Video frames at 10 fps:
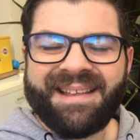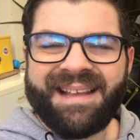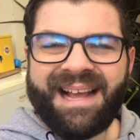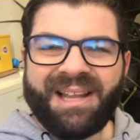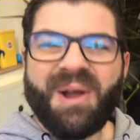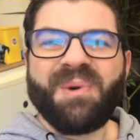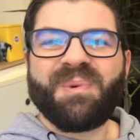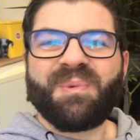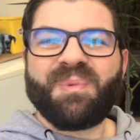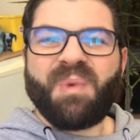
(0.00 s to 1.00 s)
Hello,
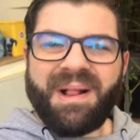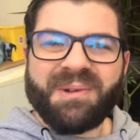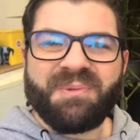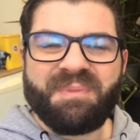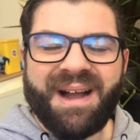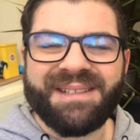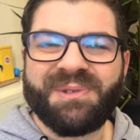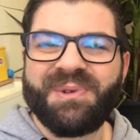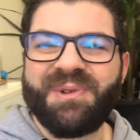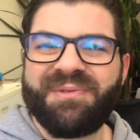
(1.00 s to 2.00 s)
welcome back to
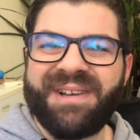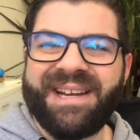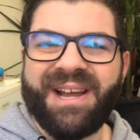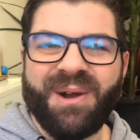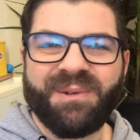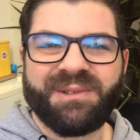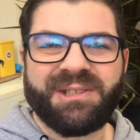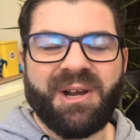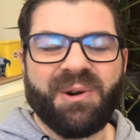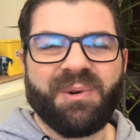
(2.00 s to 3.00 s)
another video.
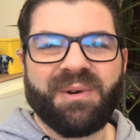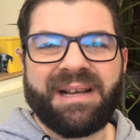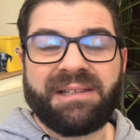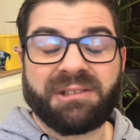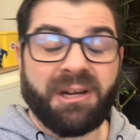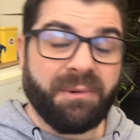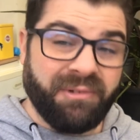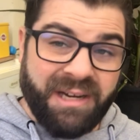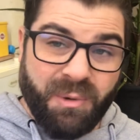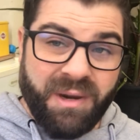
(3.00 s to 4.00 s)
So it's going to be a
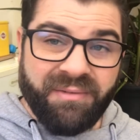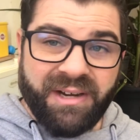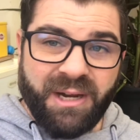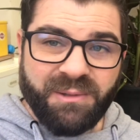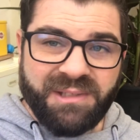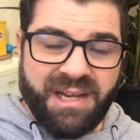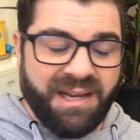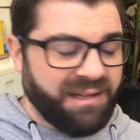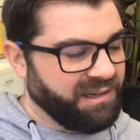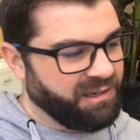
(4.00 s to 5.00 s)
really quick video
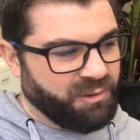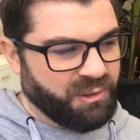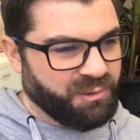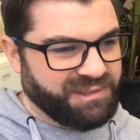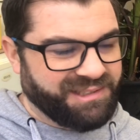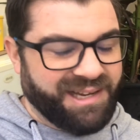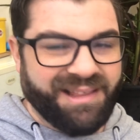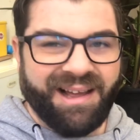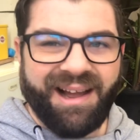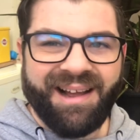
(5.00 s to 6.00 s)
today, and I know I always say
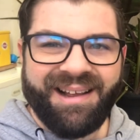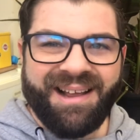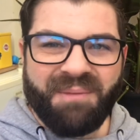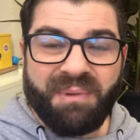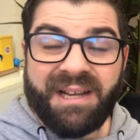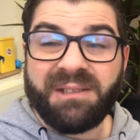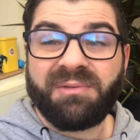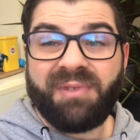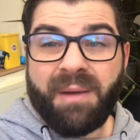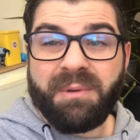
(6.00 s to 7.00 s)
that, but it is
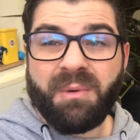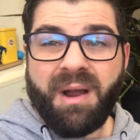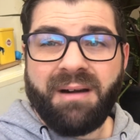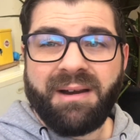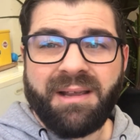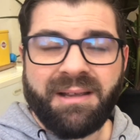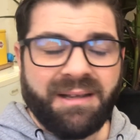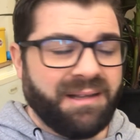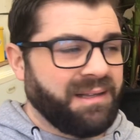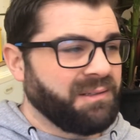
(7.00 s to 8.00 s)
February.
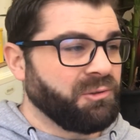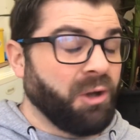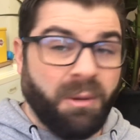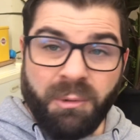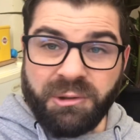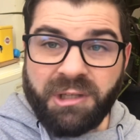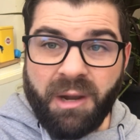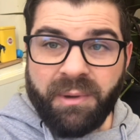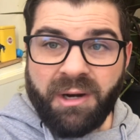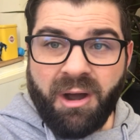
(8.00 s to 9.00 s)
Not much
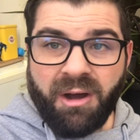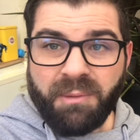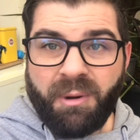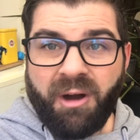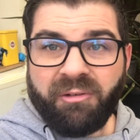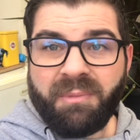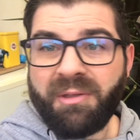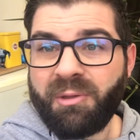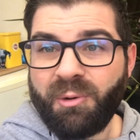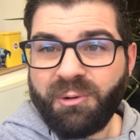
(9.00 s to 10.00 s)
going on apart from my
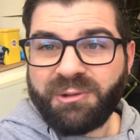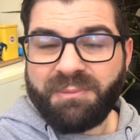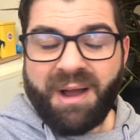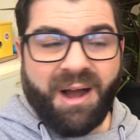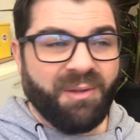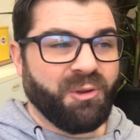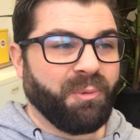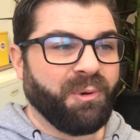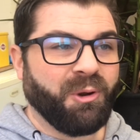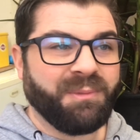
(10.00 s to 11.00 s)
thoughts about the up
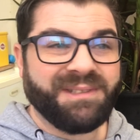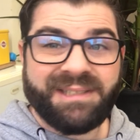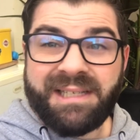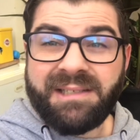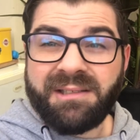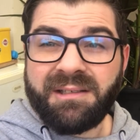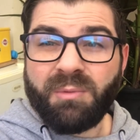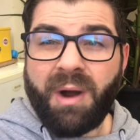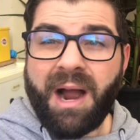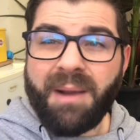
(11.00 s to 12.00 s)
and coming season,
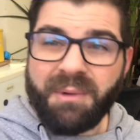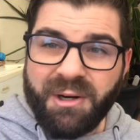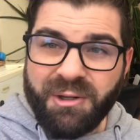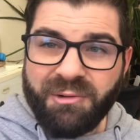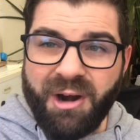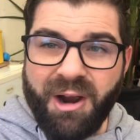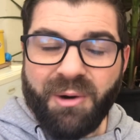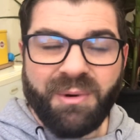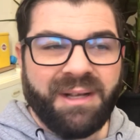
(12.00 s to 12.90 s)
what I'm going to grow.